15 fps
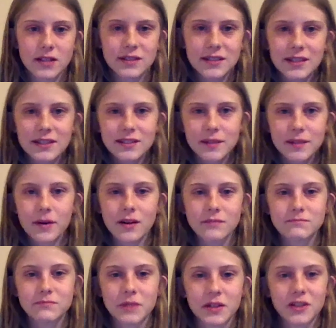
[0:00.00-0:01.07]
That's the easy part.
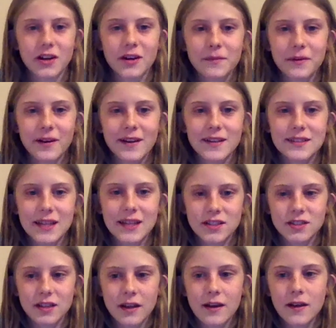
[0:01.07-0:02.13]
But the hard part is actually